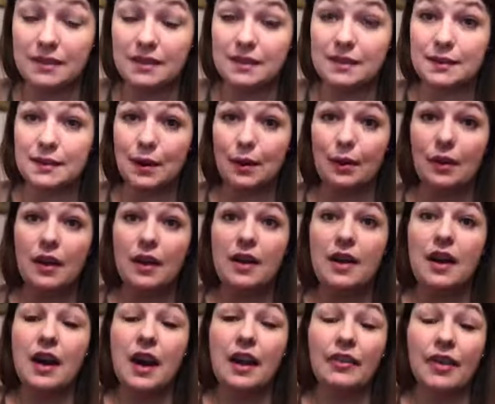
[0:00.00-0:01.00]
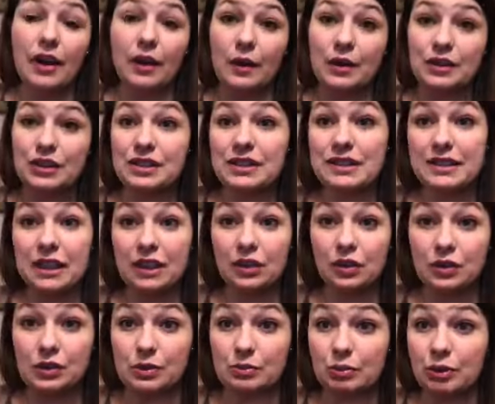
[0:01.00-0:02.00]
So I've had questions, can you
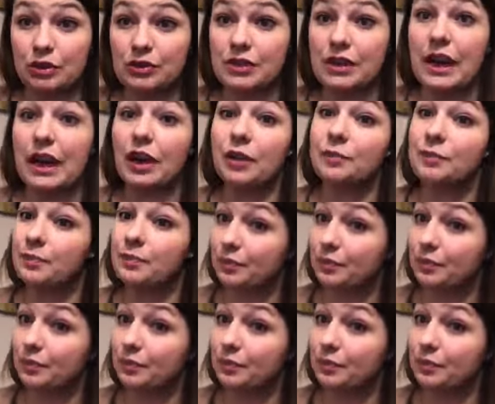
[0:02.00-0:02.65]
use a blow dryer?